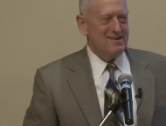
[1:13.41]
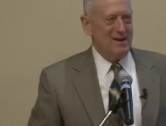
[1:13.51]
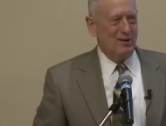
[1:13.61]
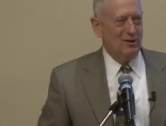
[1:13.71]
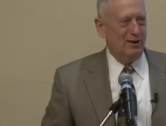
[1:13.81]

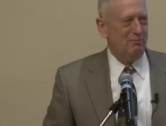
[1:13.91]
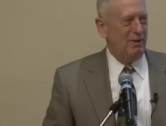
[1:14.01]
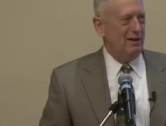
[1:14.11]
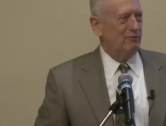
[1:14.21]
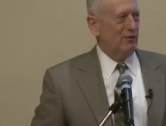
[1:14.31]
She could have
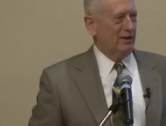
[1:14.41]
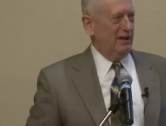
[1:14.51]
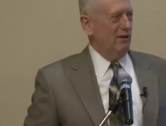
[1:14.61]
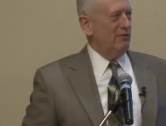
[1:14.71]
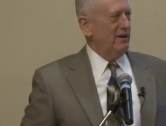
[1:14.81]
been
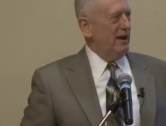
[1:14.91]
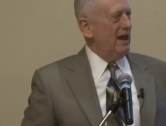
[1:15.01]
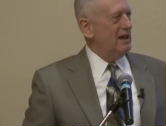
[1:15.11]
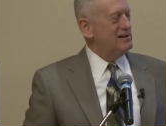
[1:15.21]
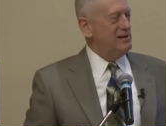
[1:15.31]
forgiven
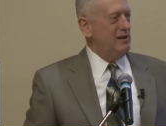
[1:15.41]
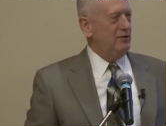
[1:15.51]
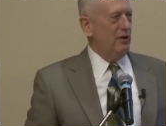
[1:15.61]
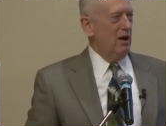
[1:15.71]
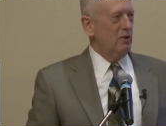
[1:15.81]
had she
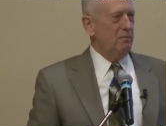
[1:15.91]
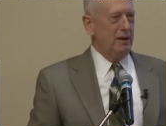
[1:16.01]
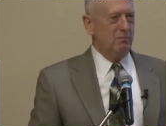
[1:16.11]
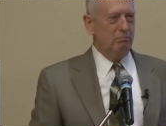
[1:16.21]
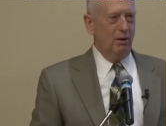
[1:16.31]
drowned me
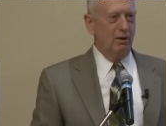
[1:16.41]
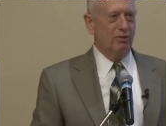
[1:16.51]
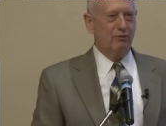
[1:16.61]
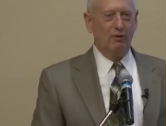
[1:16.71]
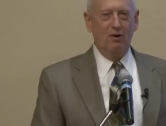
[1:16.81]
at
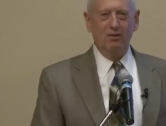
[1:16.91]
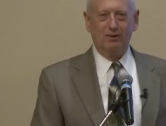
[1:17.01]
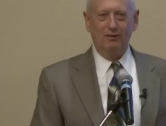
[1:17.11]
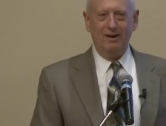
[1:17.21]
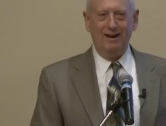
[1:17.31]
birth for all the
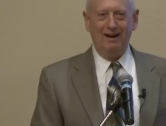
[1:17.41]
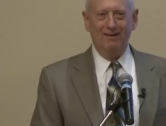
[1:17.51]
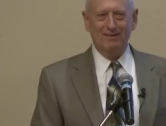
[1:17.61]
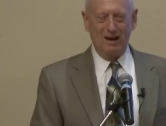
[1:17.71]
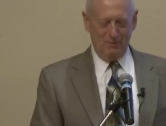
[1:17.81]
gray
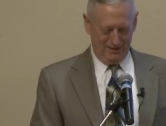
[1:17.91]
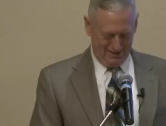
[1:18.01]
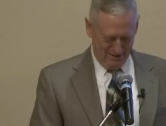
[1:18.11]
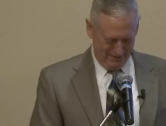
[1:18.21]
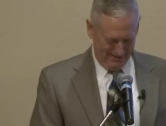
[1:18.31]
hairs I was
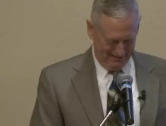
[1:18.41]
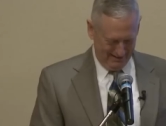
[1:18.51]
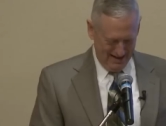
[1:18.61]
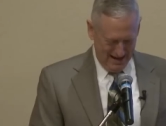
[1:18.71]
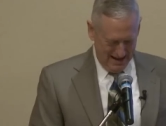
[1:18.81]
given her.
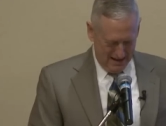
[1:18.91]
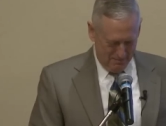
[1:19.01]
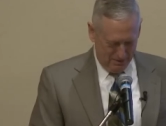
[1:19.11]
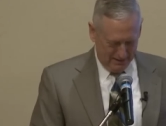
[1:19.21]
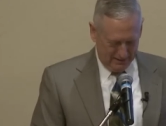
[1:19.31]

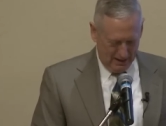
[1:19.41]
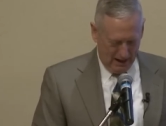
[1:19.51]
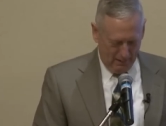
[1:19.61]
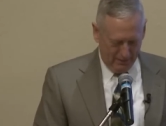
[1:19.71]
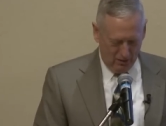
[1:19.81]
But
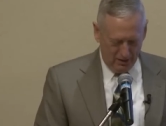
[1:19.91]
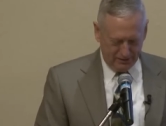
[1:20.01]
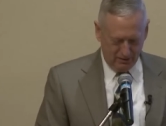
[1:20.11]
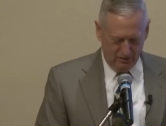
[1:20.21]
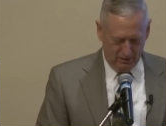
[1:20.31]
I uh, would
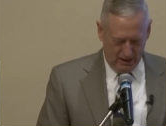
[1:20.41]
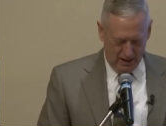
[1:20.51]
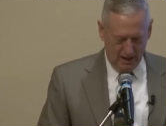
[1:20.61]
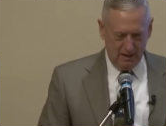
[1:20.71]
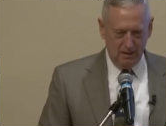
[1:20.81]
also,
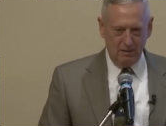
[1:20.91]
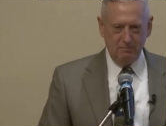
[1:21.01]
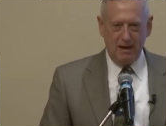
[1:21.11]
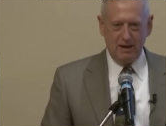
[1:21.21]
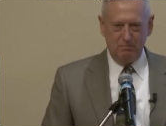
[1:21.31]
uh,
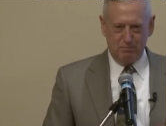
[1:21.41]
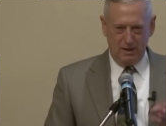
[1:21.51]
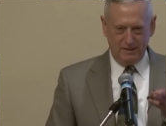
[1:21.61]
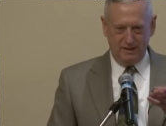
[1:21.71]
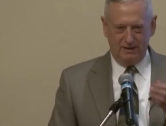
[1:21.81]
Madam
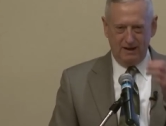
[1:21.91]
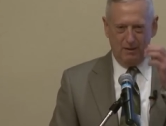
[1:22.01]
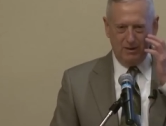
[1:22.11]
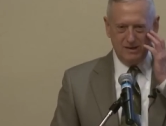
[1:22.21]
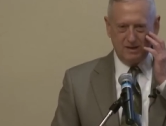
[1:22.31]
President, I
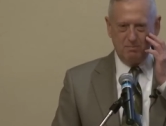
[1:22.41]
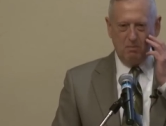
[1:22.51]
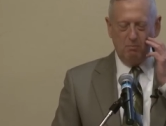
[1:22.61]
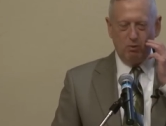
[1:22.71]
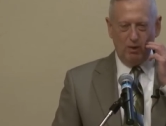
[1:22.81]
would just
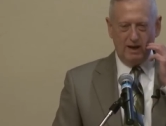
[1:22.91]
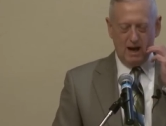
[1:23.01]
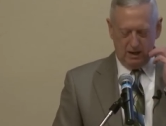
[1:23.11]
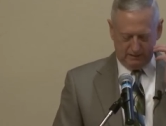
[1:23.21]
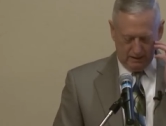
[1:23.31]
point
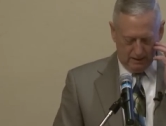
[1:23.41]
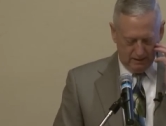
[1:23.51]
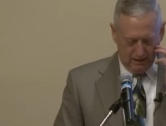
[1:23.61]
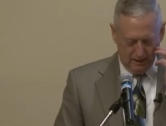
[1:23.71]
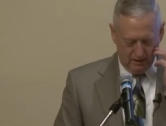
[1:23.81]
out that
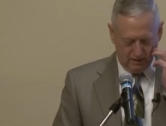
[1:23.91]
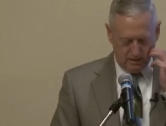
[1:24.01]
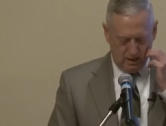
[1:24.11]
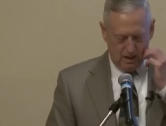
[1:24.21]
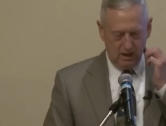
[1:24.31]
it,
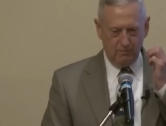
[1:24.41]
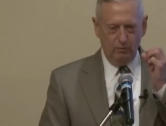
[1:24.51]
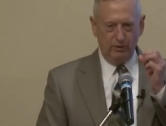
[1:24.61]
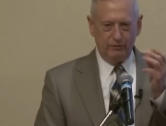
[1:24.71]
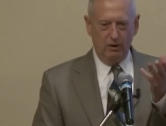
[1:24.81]
it uh,
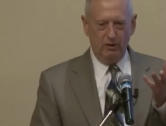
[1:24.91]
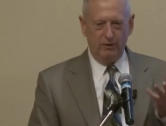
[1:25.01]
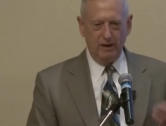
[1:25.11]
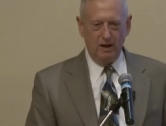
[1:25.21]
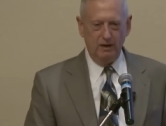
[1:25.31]
with
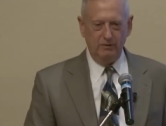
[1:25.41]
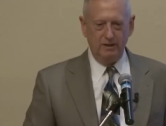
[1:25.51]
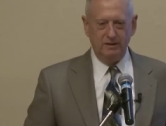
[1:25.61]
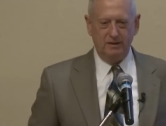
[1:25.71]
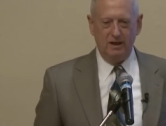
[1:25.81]
Rotary one
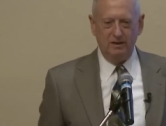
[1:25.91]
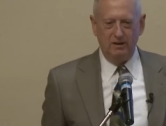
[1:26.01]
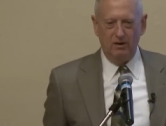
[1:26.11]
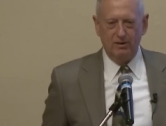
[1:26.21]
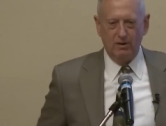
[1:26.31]
hundred ten
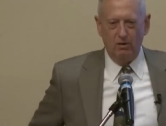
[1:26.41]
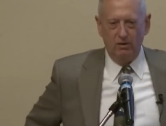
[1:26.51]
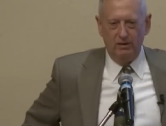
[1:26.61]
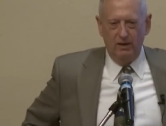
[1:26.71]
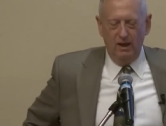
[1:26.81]
years
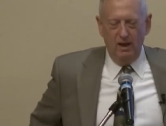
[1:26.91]
old,